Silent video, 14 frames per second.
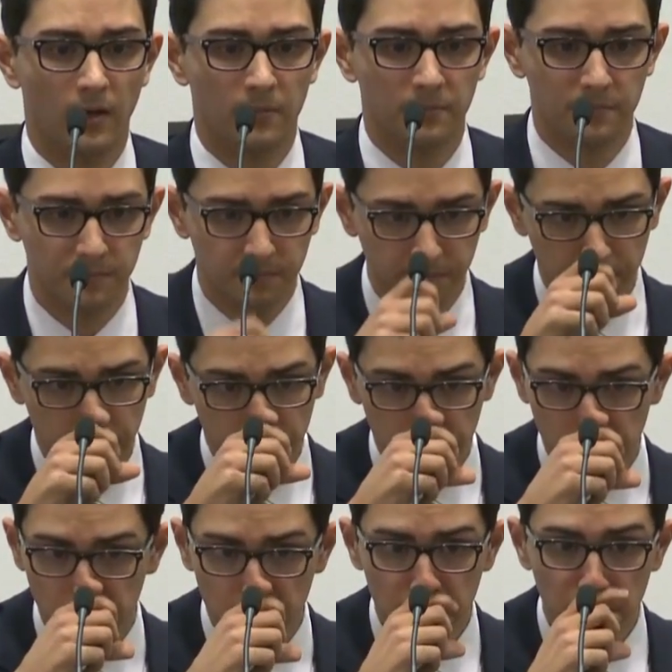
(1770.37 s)
When
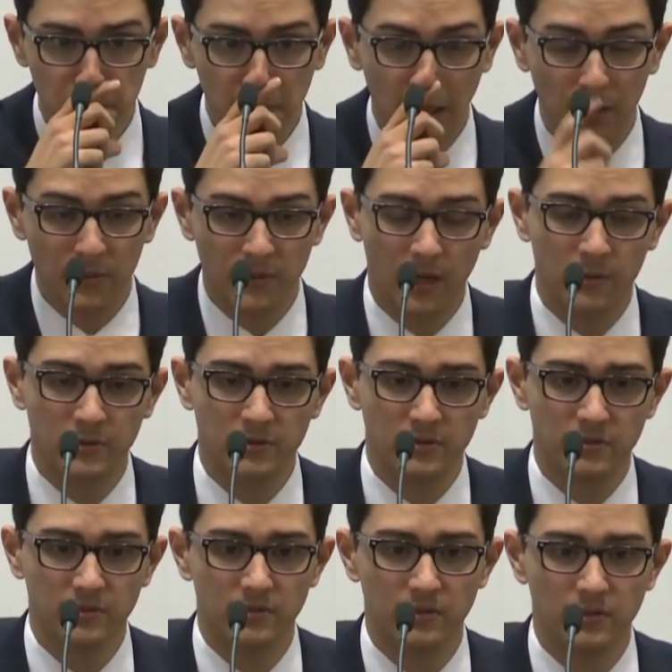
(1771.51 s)
I
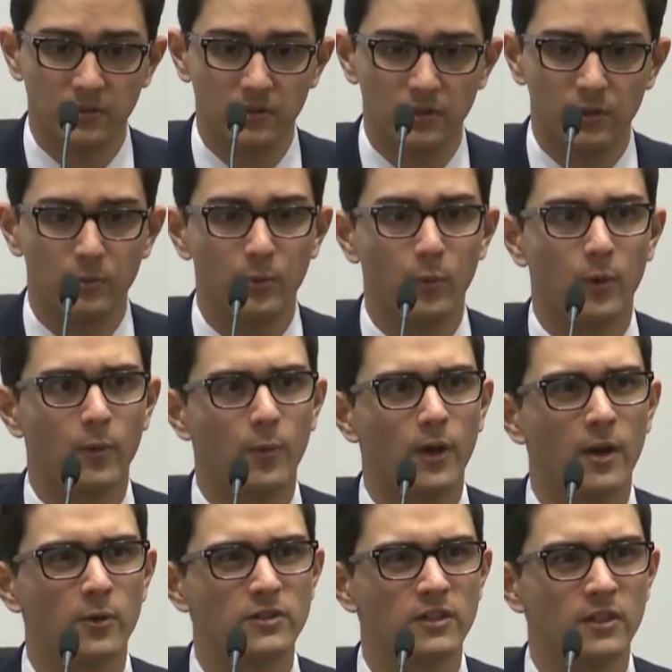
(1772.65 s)

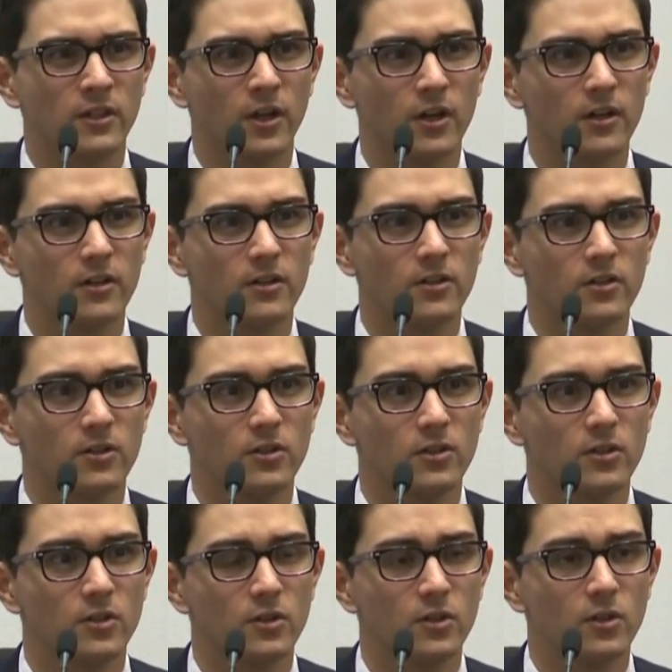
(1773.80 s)
was in the car? As
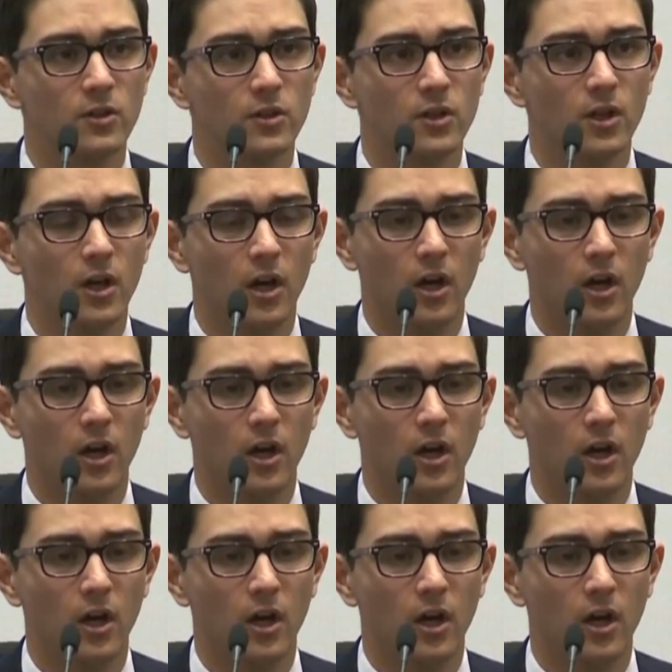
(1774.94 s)
you approached the car?